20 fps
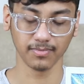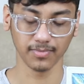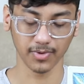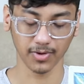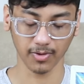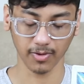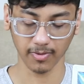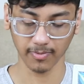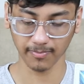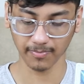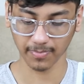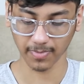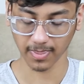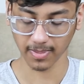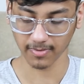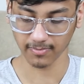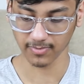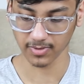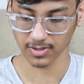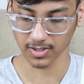okay
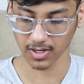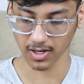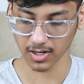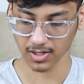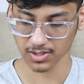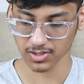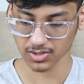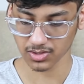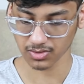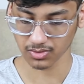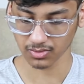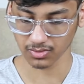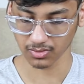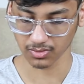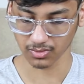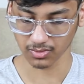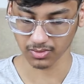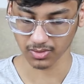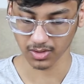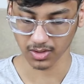with regards
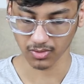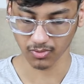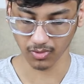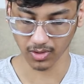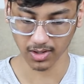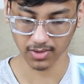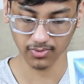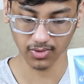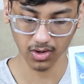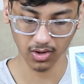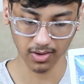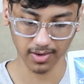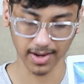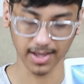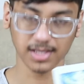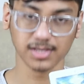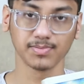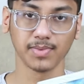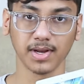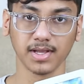to whatever you're
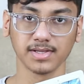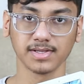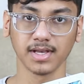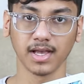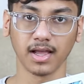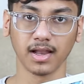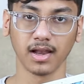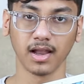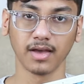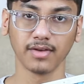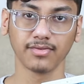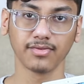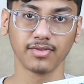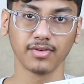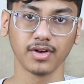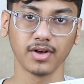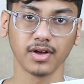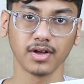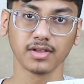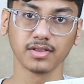experiencing in life
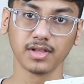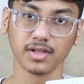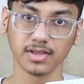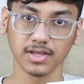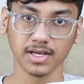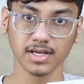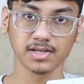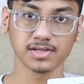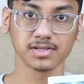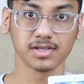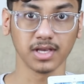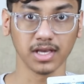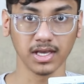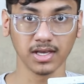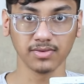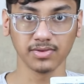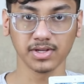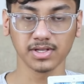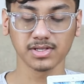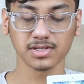the things the
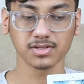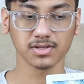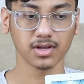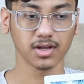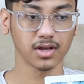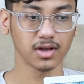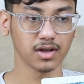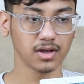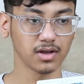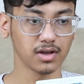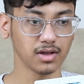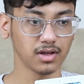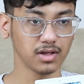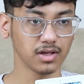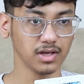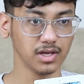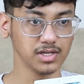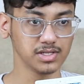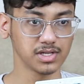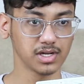events
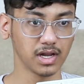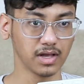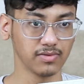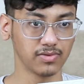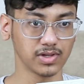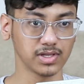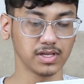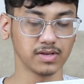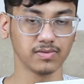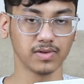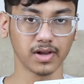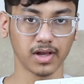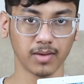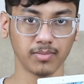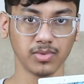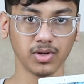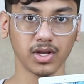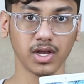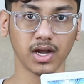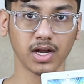each and everything will
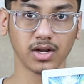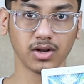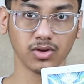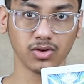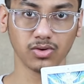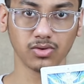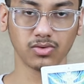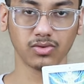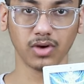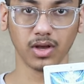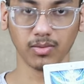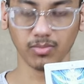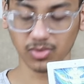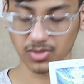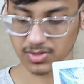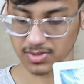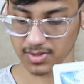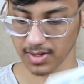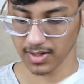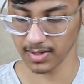communicate to you
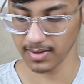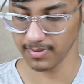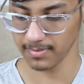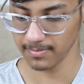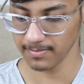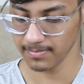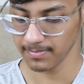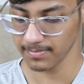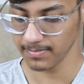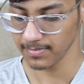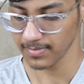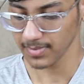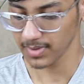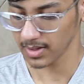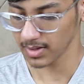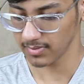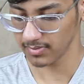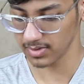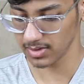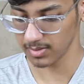emotionally
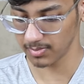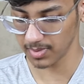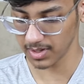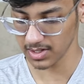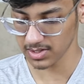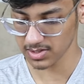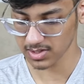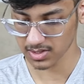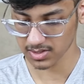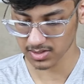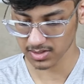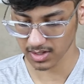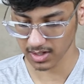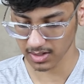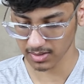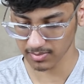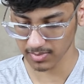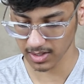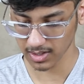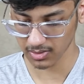with the priestess
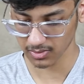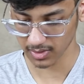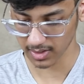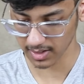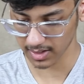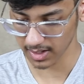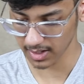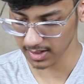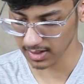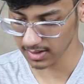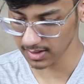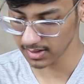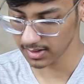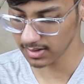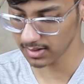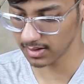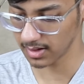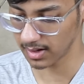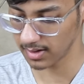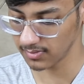and make you enlightened
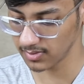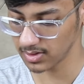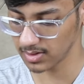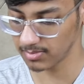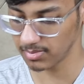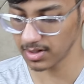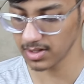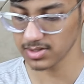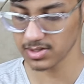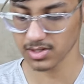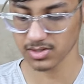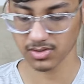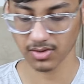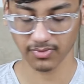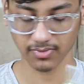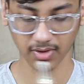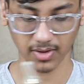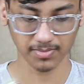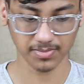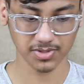and with the princess
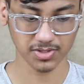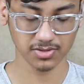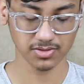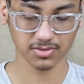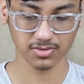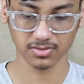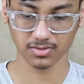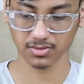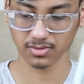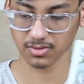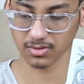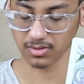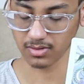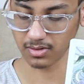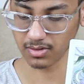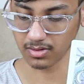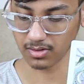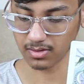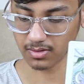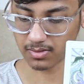of cups
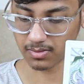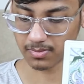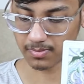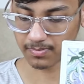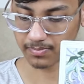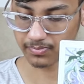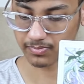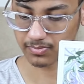uh,